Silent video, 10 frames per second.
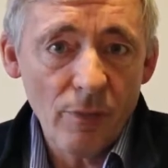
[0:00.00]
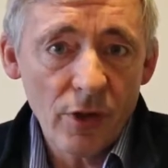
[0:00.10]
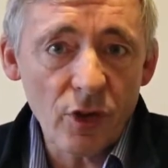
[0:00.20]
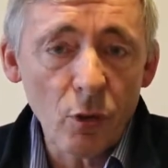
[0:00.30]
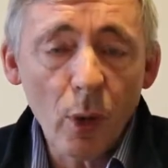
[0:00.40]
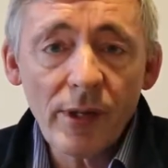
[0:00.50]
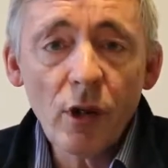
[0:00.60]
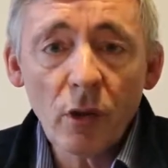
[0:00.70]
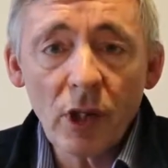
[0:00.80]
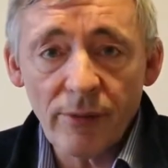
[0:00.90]
So whether
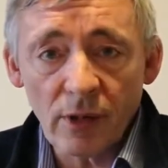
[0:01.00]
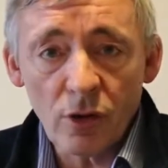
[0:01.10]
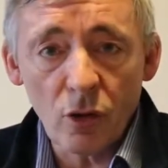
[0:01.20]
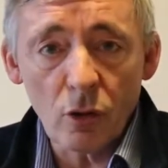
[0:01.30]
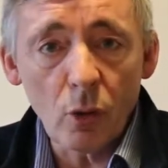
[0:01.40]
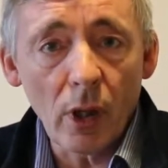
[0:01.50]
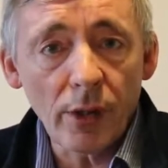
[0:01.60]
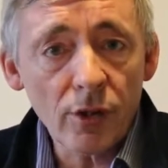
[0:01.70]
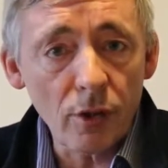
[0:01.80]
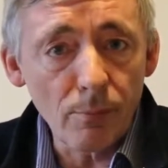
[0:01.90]
you're giving to
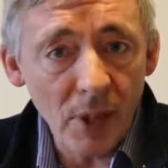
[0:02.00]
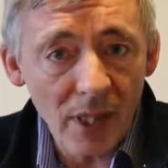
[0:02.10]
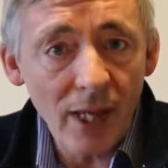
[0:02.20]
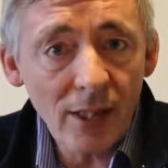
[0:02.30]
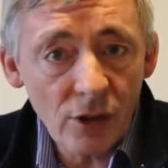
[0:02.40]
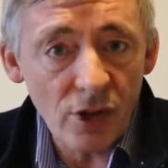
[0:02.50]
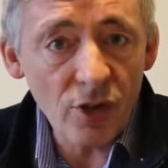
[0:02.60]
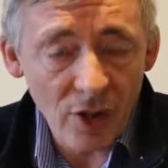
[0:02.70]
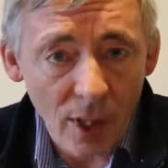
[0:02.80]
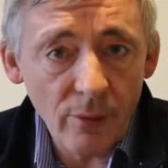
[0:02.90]
BH
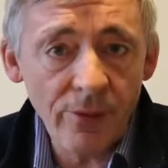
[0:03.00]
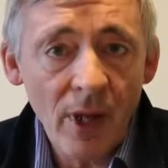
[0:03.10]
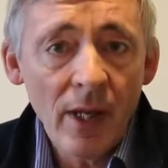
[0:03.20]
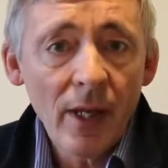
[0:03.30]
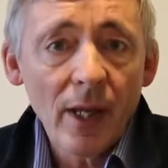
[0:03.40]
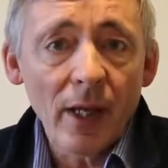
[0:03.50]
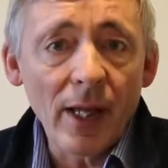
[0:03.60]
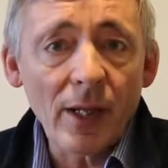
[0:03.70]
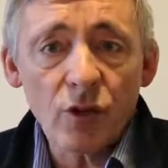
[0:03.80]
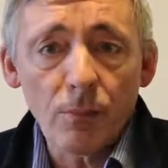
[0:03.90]
itself, and
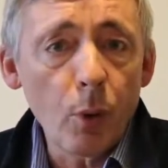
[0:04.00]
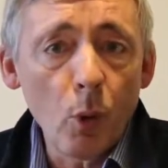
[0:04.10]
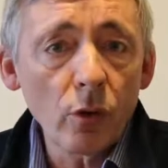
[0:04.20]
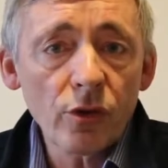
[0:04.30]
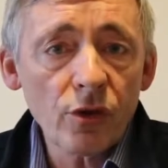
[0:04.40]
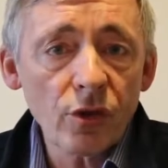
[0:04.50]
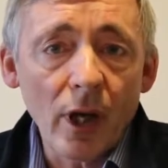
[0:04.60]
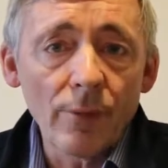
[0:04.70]
that supports,